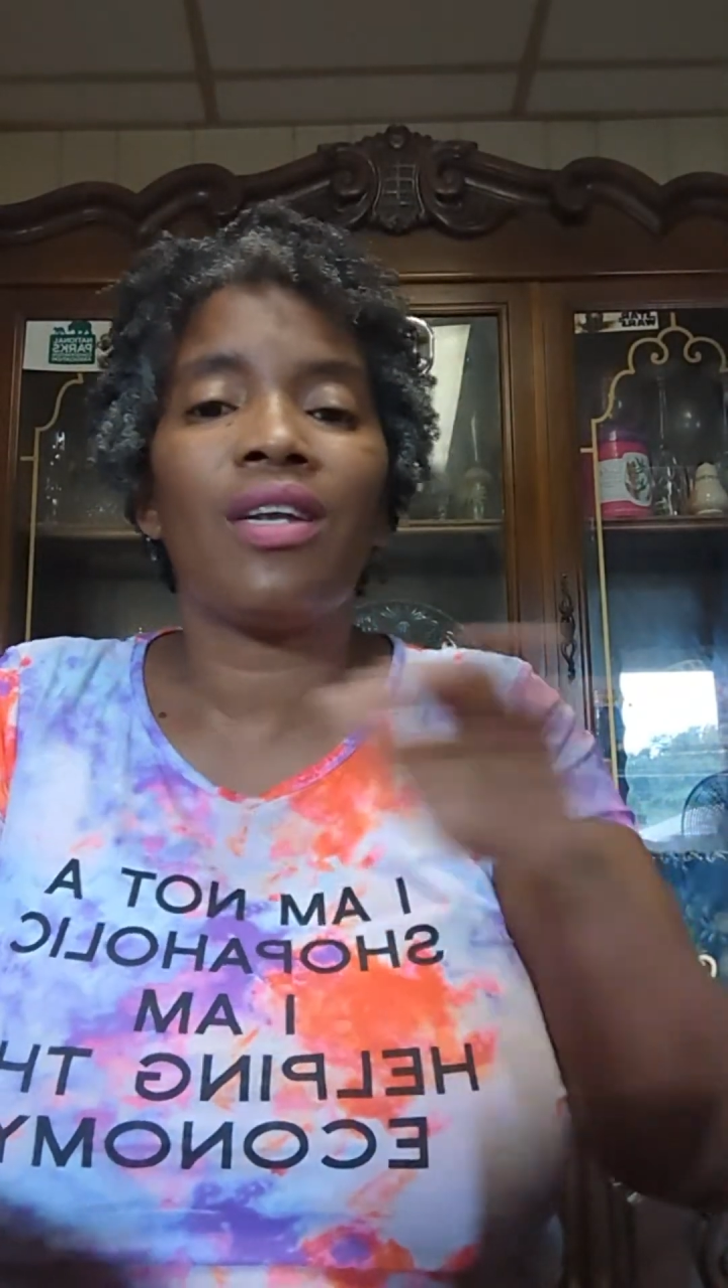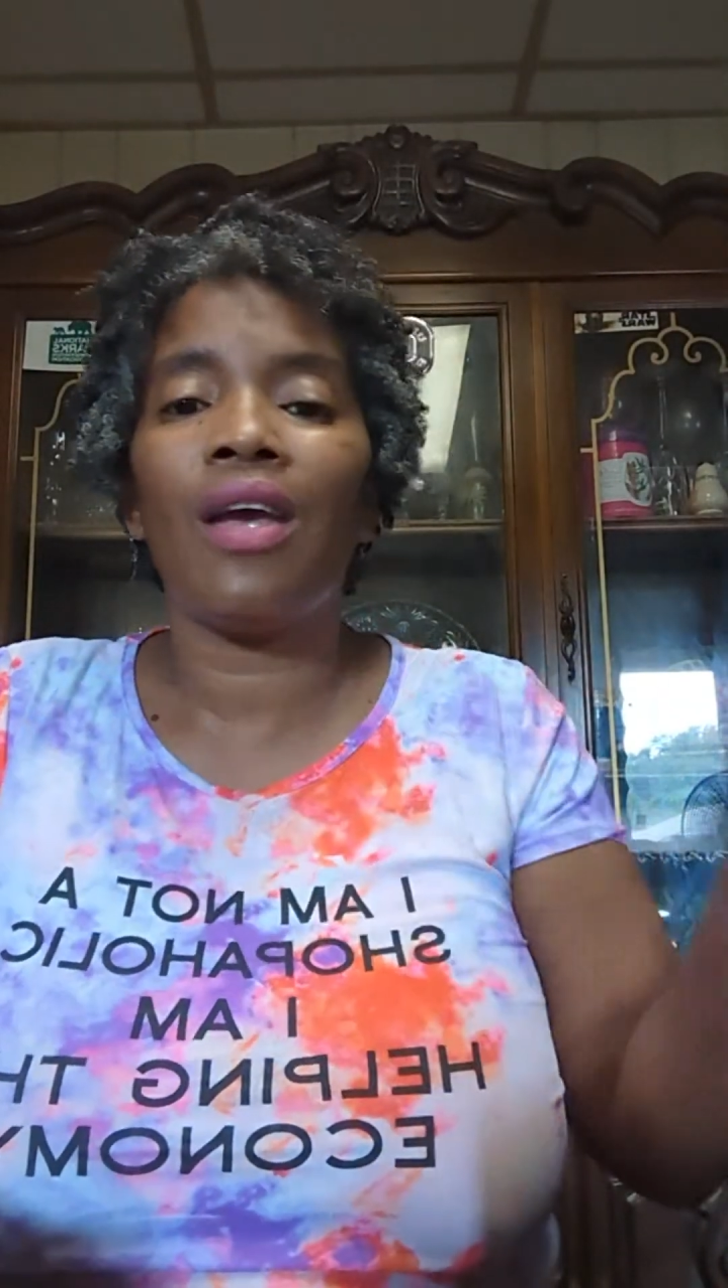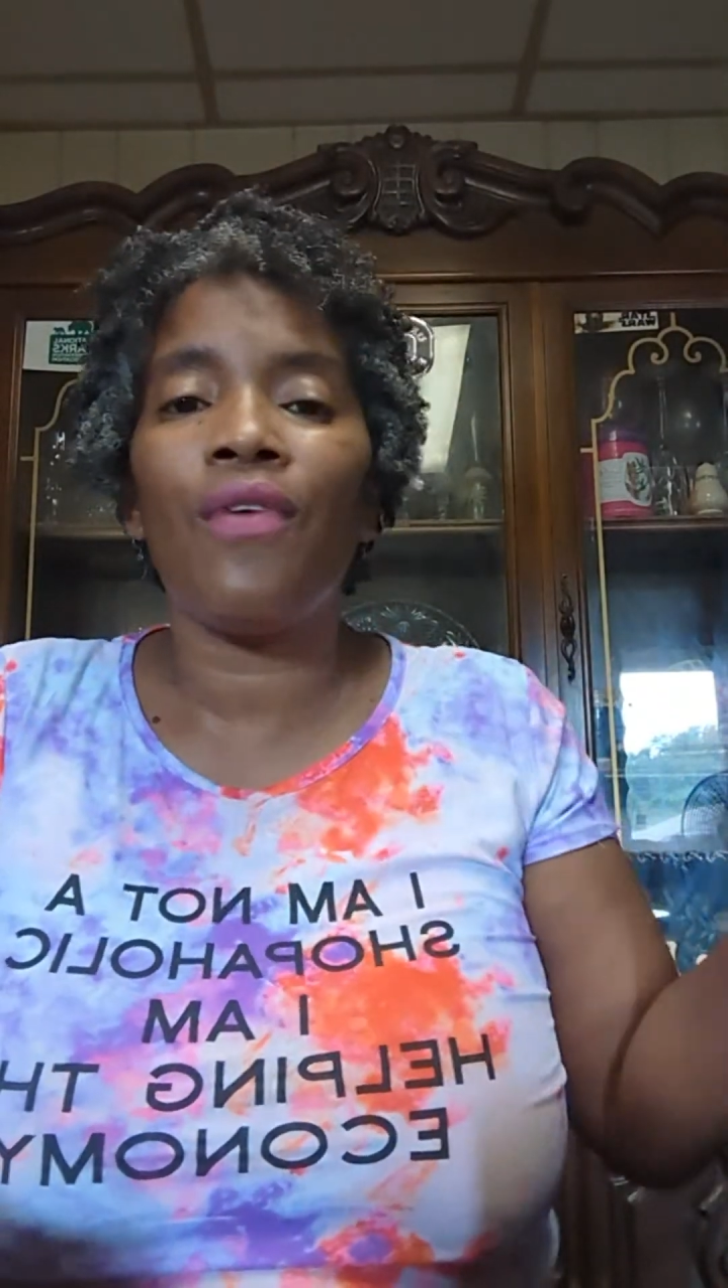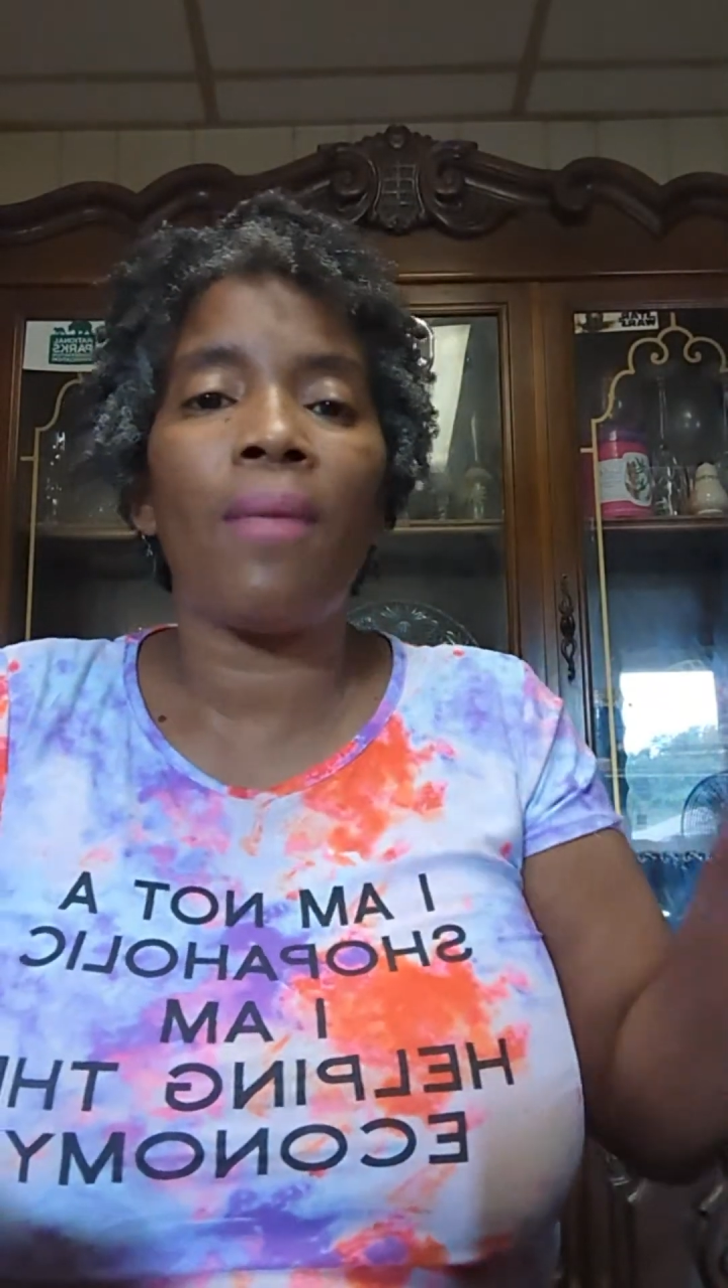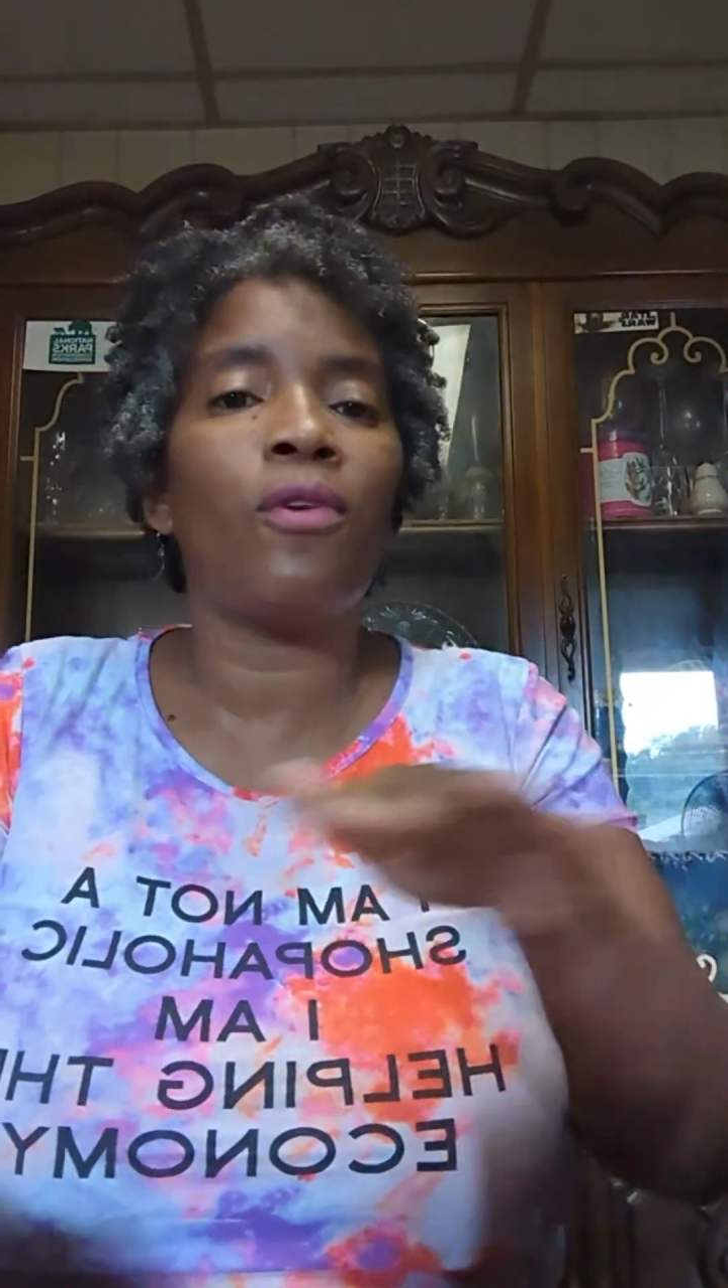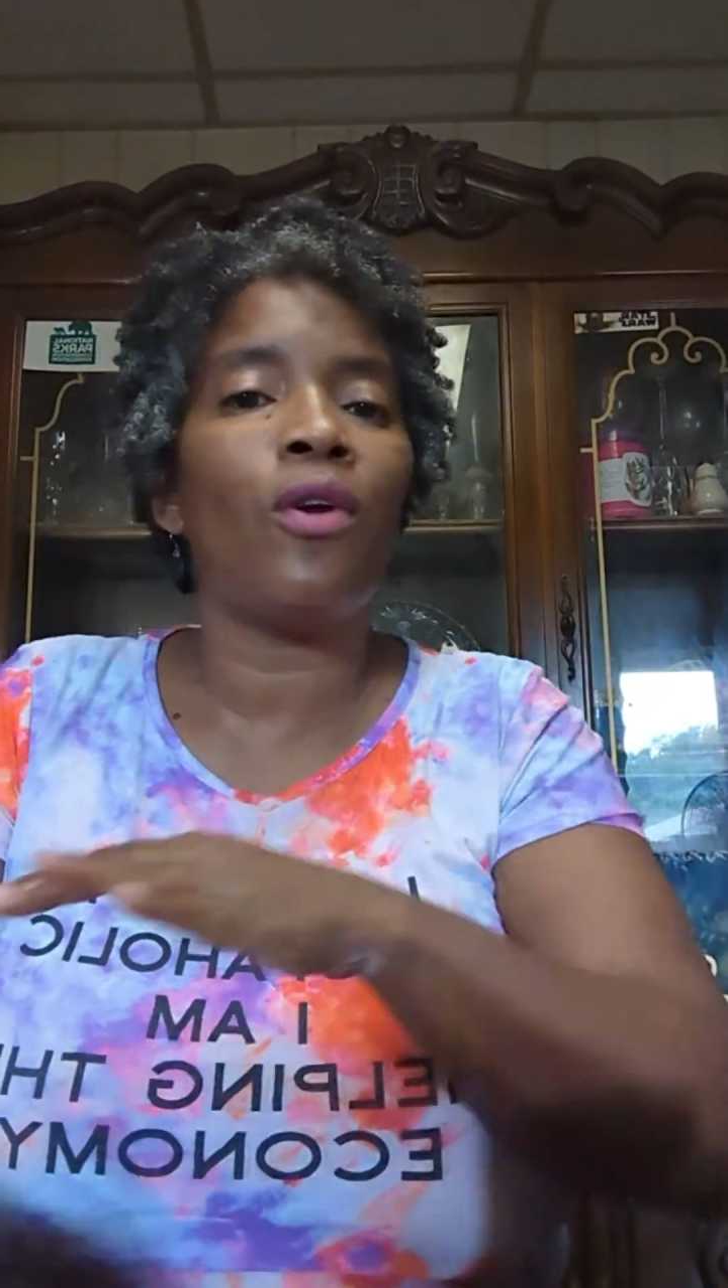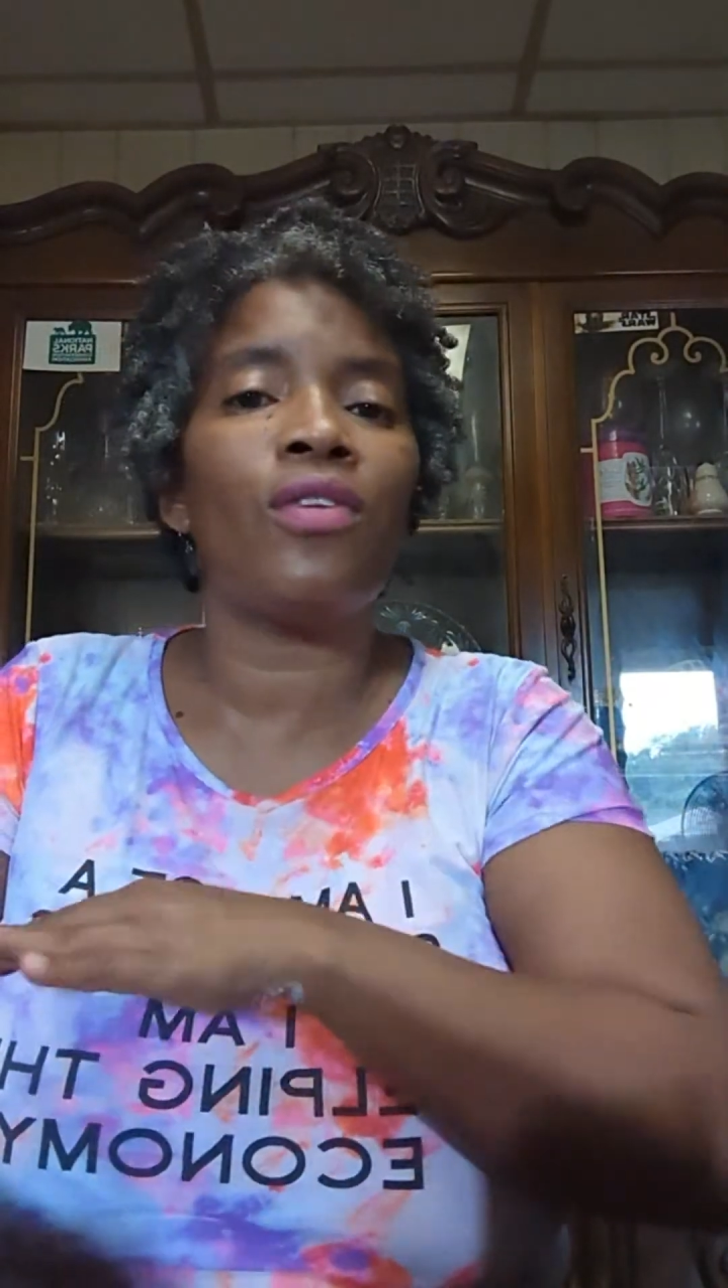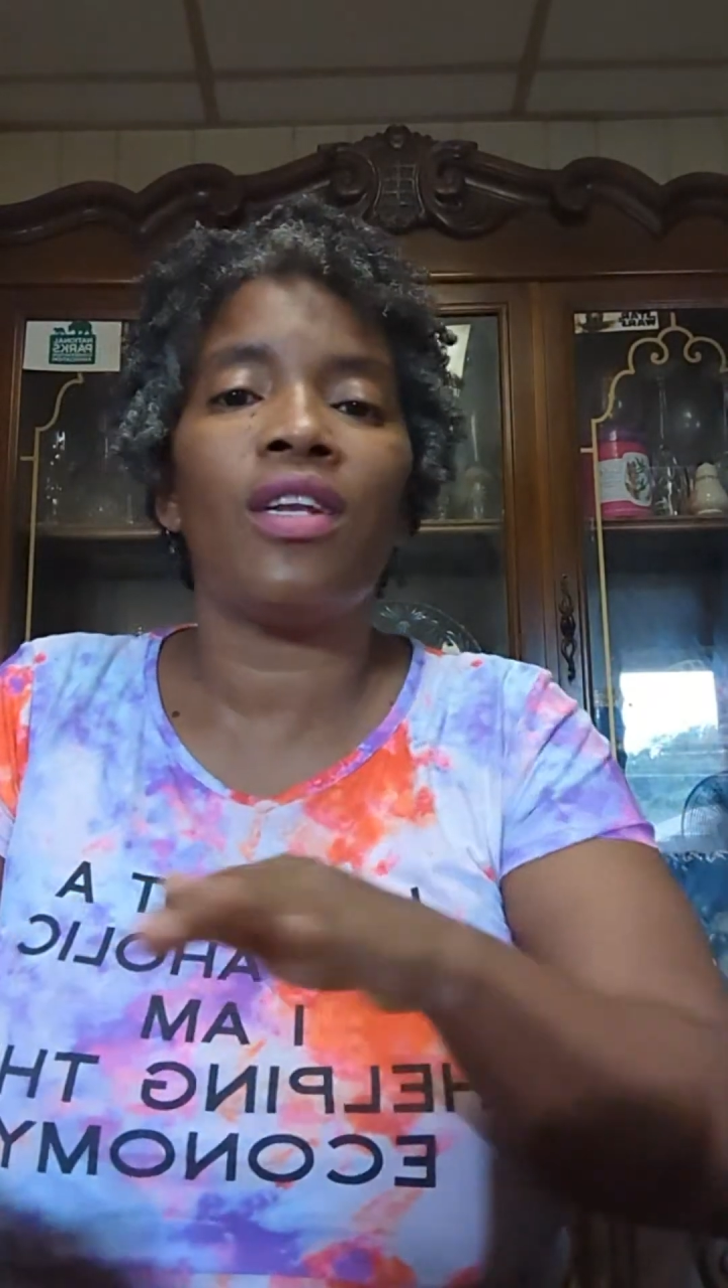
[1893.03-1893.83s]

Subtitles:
give up using